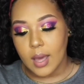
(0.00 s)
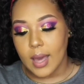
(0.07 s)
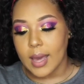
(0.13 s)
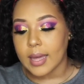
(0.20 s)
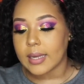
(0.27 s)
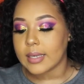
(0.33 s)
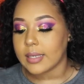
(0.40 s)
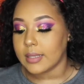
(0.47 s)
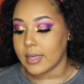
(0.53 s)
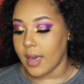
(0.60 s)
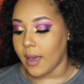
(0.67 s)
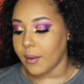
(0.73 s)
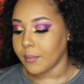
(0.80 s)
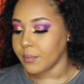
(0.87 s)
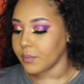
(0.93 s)
and
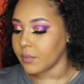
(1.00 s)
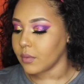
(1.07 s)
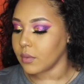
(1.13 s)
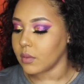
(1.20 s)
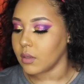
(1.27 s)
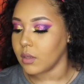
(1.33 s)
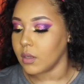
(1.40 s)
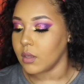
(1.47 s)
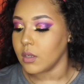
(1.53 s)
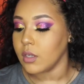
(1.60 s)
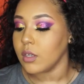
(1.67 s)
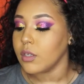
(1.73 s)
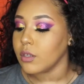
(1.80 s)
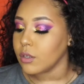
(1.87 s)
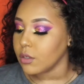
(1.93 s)
yeah
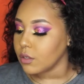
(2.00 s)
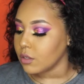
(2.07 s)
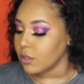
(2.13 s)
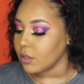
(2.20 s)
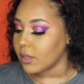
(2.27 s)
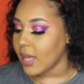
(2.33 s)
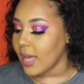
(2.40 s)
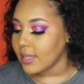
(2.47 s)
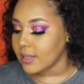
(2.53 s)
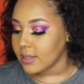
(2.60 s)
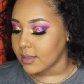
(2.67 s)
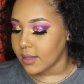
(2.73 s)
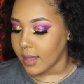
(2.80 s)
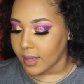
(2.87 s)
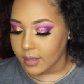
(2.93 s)
so that's
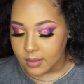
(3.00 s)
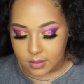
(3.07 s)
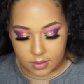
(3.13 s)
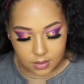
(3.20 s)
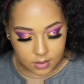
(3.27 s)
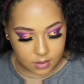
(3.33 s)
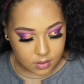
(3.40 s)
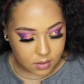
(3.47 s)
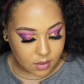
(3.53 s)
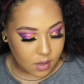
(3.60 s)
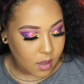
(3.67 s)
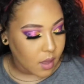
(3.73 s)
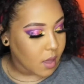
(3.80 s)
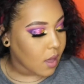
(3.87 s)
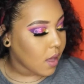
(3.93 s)
that
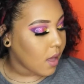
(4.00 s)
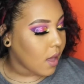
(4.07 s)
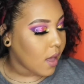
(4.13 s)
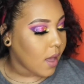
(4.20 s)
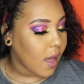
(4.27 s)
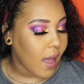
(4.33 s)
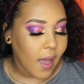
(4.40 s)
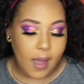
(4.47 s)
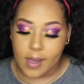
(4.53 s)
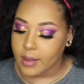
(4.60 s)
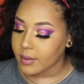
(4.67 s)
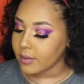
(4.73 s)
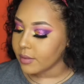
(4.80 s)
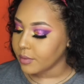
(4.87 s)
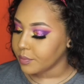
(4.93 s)

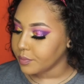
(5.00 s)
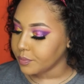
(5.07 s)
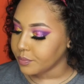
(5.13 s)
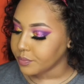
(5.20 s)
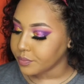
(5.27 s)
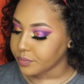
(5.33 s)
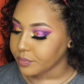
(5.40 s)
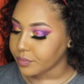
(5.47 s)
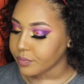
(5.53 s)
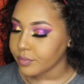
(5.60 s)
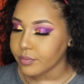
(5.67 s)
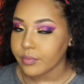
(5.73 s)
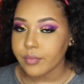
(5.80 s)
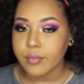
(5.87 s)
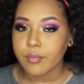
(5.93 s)
and
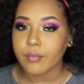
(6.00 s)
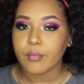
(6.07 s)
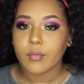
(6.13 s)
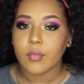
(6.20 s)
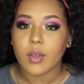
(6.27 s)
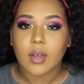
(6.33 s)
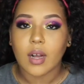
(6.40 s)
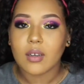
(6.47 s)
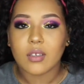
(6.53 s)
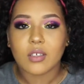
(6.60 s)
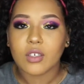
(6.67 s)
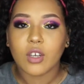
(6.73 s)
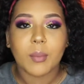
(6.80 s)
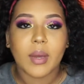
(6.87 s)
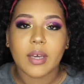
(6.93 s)
I'll just
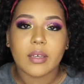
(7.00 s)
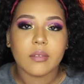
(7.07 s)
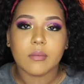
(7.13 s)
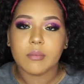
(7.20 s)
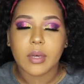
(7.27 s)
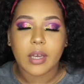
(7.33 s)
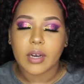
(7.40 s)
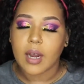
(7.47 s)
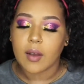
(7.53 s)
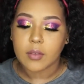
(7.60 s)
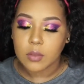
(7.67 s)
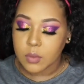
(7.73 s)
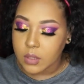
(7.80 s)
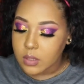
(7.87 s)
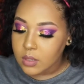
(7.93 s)
show you my, my hair
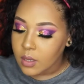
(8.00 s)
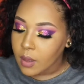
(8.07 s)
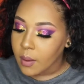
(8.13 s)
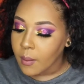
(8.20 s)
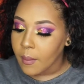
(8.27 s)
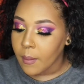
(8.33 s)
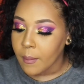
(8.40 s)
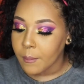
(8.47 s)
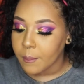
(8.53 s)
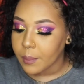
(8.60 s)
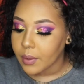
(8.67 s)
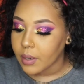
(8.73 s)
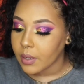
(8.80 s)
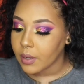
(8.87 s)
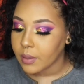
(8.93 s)
afterwards
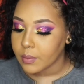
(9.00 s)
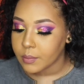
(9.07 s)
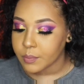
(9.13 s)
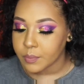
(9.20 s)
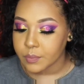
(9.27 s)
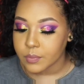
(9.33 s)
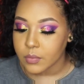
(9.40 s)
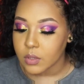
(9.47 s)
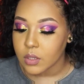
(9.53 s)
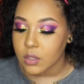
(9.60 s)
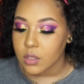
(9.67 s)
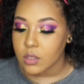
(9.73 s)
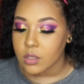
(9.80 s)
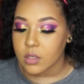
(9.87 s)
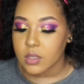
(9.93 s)
but um
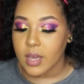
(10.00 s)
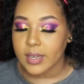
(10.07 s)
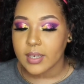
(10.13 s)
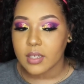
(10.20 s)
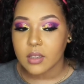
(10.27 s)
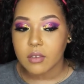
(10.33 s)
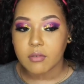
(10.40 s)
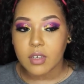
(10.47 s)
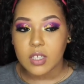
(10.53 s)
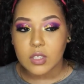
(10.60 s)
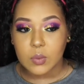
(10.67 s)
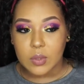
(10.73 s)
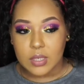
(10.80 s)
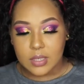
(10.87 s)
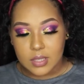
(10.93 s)
see I did the
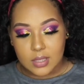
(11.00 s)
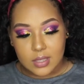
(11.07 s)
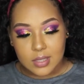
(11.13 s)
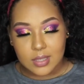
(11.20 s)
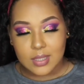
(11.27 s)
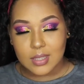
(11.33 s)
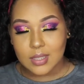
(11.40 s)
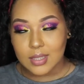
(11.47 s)
retwist